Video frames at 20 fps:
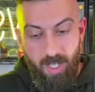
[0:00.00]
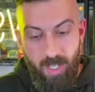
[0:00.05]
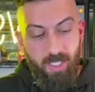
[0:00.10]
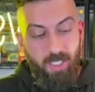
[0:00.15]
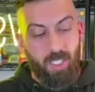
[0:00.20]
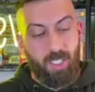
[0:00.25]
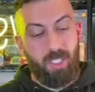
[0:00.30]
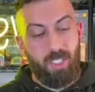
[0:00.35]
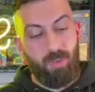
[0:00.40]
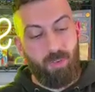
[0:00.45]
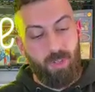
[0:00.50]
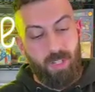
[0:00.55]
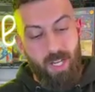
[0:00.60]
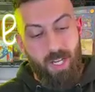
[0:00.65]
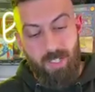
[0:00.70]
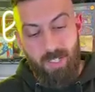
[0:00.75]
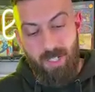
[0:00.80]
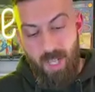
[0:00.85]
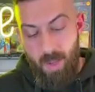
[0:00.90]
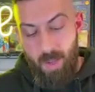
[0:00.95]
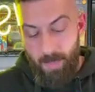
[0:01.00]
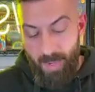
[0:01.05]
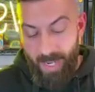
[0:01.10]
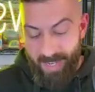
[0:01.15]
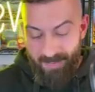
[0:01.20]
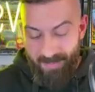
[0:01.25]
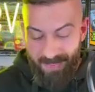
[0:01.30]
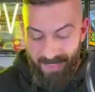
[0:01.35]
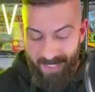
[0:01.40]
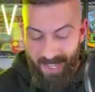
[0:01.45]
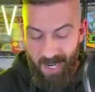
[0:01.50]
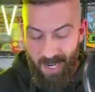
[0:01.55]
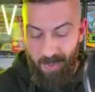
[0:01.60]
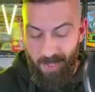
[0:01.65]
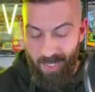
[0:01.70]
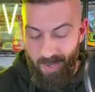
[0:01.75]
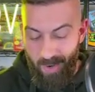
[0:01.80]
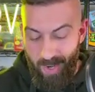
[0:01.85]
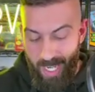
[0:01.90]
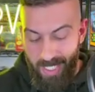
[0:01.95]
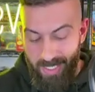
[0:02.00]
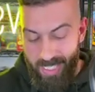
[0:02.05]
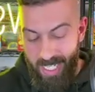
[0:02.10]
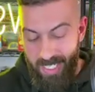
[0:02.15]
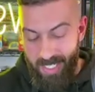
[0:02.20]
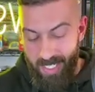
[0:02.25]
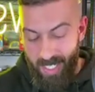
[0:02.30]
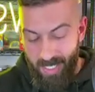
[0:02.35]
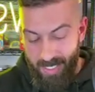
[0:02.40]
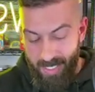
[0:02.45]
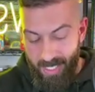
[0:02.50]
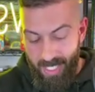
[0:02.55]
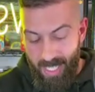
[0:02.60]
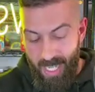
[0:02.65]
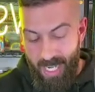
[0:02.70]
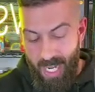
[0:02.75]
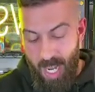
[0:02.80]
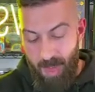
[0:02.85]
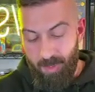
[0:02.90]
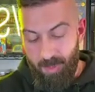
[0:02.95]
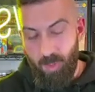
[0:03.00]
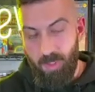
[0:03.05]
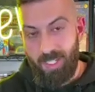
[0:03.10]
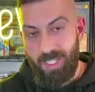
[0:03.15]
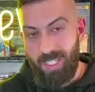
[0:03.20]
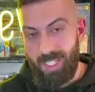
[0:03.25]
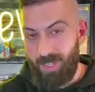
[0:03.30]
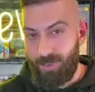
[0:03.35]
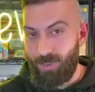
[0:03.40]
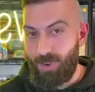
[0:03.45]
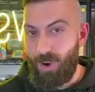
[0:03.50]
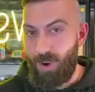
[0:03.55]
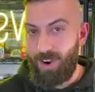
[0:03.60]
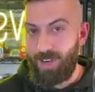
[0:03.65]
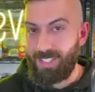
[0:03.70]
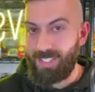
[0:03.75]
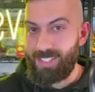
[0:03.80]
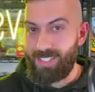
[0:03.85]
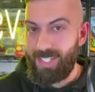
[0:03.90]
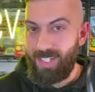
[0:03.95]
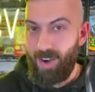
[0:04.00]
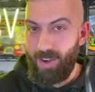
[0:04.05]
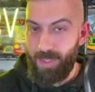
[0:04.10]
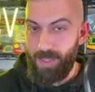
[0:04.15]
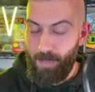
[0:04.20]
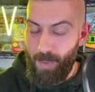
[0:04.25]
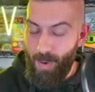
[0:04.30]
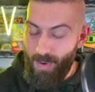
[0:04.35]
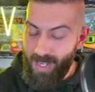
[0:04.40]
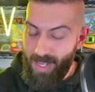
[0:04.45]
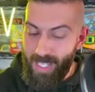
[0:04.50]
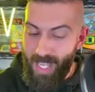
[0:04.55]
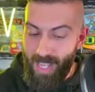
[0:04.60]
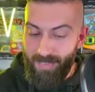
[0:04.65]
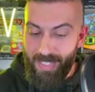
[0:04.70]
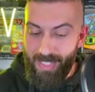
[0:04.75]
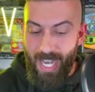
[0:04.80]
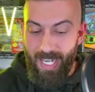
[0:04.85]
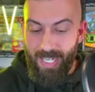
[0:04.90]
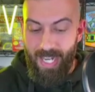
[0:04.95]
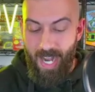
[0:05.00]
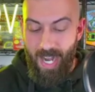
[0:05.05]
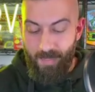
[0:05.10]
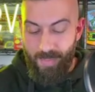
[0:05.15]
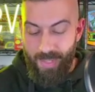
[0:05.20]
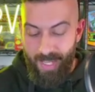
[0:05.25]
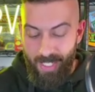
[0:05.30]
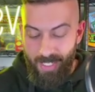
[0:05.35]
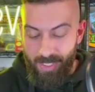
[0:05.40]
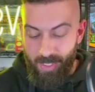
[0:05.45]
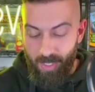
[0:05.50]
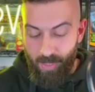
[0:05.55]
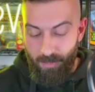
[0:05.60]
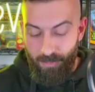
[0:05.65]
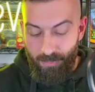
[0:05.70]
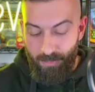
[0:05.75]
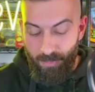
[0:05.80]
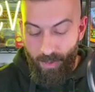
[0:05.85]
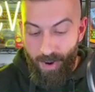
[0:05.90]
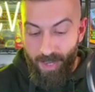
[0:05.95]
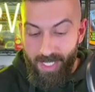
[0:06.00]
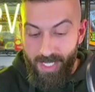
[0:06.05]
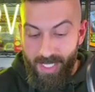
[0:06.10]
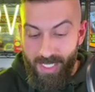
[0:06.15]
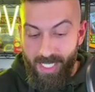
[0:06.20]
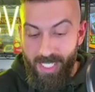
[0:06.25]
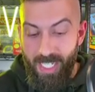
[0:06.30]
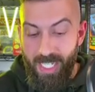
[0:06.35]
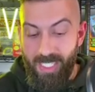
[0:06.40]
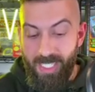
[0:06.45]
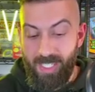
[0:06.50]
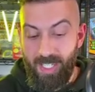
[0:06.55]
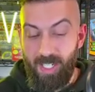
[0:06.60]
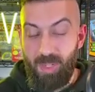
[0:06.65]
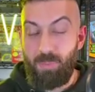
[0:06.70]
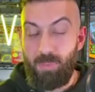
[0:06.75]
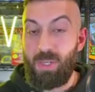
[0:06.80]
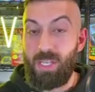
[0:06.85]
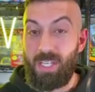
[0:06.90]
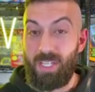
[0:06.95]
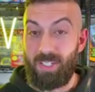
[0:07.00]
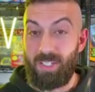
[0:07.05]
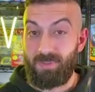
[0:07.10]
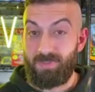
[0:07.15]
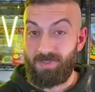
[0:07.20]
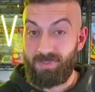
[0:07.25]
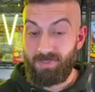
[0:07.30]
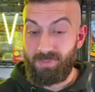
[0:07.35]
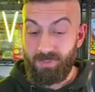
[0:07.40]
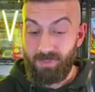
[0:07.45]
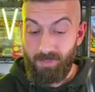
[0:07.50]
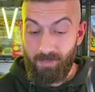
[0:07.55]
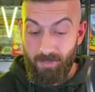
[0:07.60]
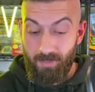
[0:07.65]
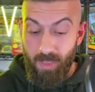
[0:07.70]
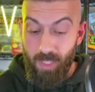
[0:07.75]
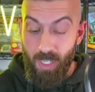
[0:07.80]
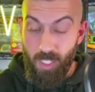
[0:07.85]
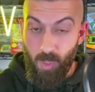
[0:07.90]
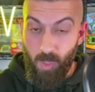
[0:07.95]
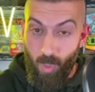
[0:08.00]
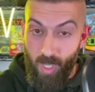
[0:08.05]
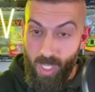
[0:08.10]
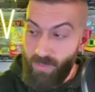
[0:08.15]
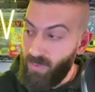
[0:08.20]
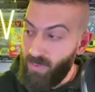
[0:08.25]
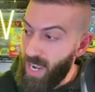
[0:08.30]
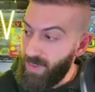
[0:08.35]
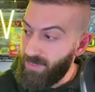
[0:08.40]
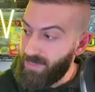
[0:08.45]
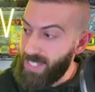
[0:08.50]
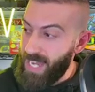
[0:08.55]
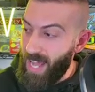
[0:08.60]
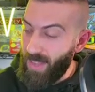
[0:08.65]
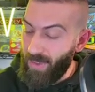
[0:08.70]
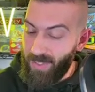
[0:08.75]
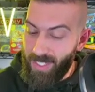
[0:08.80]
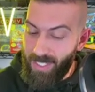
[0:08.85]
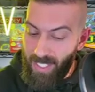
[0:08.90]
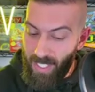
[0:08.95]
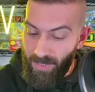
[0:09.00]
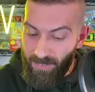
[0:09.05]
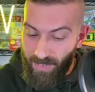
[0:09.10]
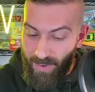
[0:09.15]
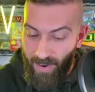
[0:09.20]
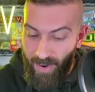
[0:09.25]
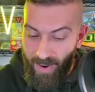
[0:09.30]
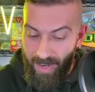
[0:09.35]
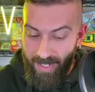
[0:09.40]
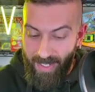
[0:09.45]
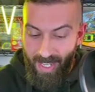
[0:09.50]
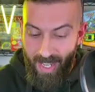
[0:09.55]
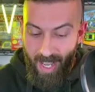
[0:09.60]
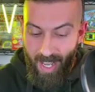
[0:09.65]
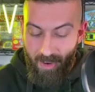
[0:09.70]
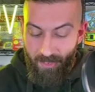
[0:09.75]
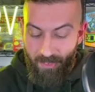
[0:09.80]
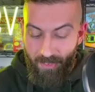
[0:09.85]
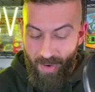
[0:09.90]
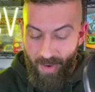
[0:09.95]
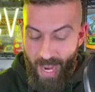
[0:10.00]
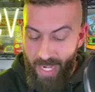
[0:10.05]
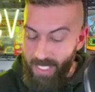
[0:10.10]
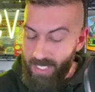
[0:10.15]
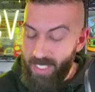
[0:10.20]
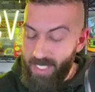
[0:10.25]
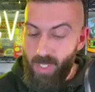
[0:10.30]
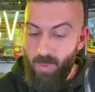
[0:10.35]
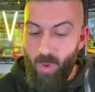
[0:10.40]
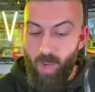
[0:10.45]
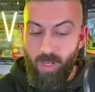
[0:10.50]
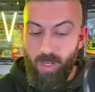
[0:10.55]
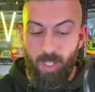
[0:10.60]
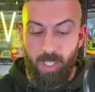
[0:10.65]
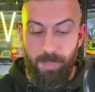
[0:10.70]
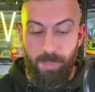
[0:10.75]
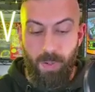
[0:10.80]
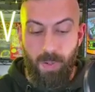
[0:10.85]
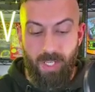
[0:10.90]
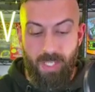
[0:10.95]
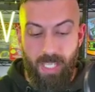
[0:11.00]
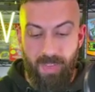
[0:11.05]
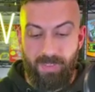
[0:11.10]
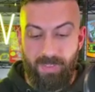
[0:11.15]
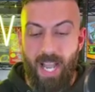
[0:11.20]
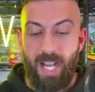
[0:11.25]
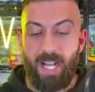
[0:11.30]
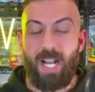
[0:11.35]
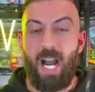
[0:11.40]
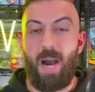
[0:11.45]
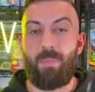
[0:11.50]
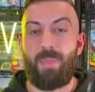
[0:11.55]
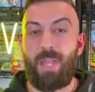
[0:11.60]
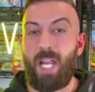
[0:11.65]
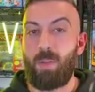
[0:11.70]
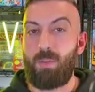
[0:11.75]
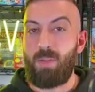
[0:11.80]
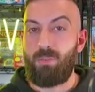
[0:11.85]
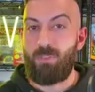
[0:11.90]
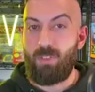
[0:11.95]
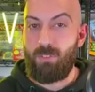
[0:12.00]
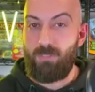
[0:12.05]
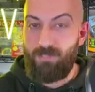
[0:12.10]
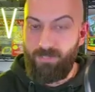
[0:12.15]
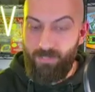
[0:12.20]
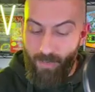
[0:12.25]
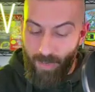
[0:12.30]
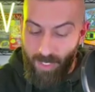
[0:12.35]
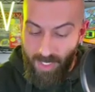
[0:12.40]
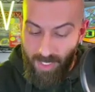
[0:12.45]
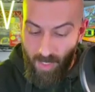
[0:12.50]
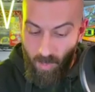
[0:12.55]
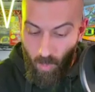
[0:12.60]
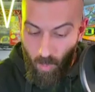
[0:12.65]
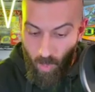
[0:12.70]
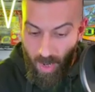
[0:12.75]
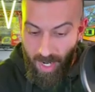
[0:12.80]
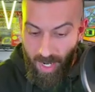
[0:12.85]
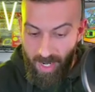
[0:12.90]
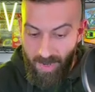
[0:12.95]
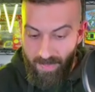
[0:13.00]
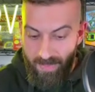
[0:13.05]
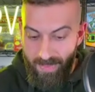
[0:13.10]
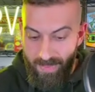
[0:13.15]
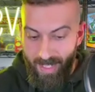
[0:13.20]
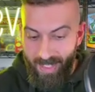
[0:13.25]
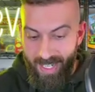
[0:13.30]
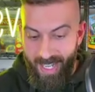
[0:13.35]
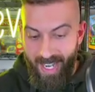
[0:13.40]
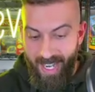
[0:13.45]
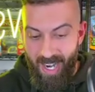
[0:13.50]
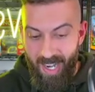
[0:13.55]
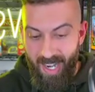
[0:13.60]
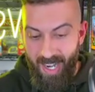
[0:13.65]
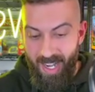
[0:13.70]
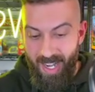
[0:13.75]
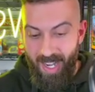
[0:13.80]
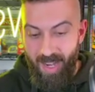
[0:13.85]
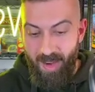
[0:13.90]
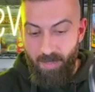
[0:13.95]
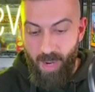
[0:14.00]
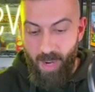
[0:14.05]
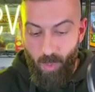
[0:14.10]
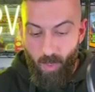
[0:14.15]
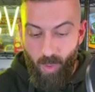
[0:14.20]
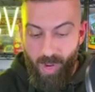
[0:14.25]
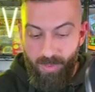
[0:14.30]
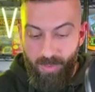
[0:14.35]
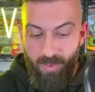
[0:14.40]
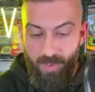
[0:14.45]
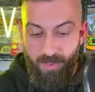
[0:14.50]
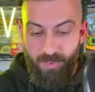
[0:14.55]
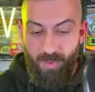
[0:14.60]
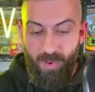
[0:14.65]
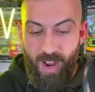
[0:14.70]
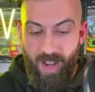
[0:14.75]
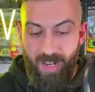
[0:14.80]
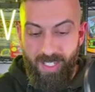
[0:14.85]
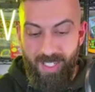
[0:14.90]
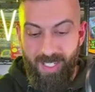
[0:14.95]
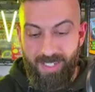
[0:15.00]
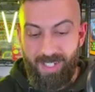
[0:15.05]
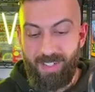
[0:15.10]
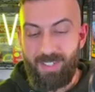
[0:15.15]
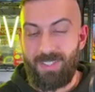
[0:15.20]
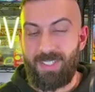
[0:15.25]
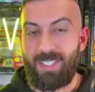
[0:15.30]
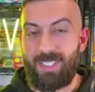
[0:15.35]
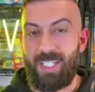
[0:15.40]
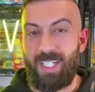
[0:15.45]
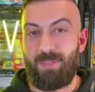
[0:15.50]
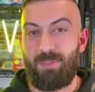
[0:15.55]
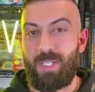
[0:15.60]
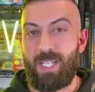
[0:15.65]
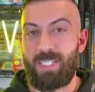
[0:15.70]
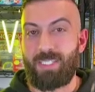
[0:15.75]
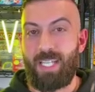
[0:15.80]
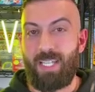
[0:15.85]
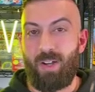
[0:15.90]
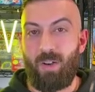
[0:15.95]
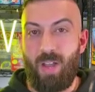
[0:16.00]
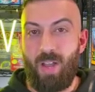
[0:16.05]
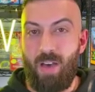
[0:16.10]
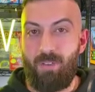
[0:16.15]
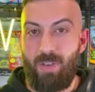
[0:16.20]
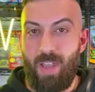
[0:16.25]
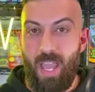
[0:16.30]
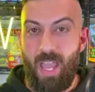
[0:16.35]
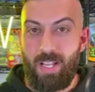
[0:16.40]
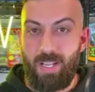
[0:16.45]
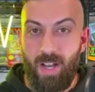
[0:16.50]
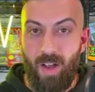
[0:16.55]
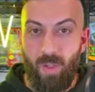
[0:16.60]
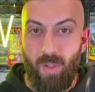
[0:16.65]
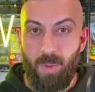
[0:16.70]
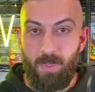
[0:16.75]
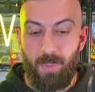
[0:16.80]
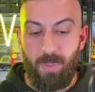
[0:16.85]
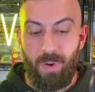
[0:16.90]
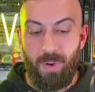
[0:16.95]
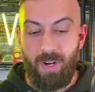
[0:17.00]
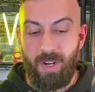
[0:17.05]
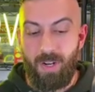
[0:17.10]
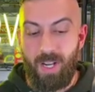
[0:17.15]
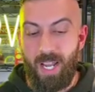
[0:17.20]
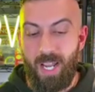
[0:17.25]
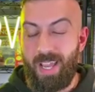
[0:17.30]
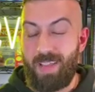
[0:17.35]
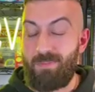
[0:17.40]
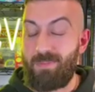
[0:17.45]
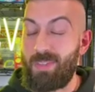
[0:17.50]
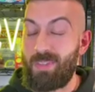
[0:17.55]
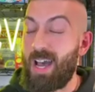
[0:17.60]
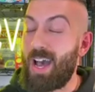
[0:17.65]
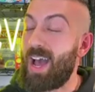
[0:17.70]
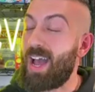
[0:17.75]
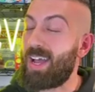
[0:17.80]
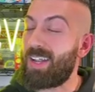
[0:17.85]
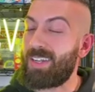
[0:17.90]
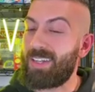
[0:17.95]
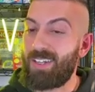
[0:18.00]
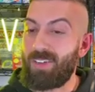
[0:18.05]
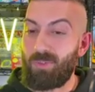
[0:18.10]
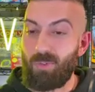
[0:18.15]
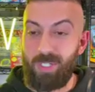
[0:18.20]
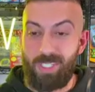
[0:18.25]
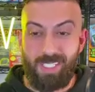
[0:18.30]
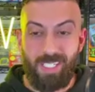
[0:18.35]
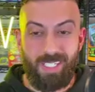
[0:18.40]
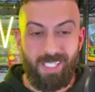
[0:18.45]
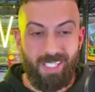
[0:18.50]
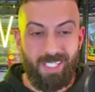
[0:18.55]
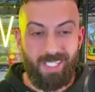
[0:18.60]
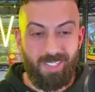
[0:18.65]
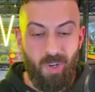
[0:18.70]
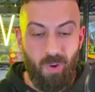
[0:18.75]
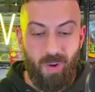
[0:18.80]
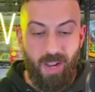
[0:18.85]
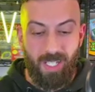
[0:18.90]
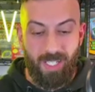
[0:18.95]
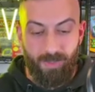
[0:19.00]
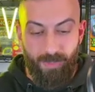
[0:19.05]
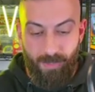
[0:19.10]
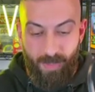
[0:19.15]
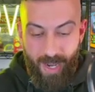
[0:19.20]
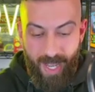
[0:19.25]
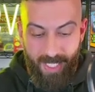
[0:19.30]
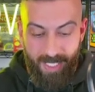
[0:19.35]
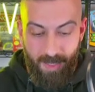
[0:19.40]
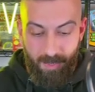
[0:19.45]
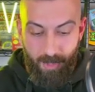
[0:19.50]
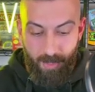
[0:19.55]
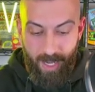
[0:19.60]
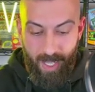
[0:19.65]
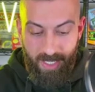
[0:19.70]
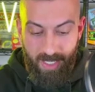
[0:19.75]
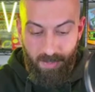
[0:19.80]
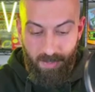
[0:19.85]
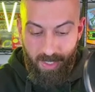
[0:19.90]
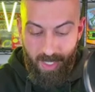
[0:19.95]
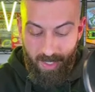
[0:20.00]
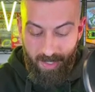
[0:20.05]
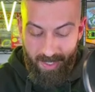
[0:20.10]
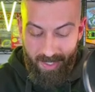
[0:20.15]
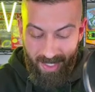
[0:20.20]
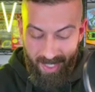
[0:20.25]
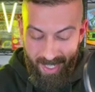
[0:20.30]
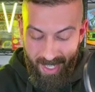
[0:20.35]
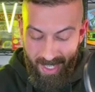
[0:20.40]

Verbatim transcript: So you're definitely entered. But here we go, guys. I just enabled gift cards on the PokeCave.com. So the first is going to be a $25 gift card for anything you want on the PokeCave.com. That'll be for the first winner. Now, my wife, Veronica, colored this in because I don't have a color printer and I am not risking it going out to FedEx to print out some color.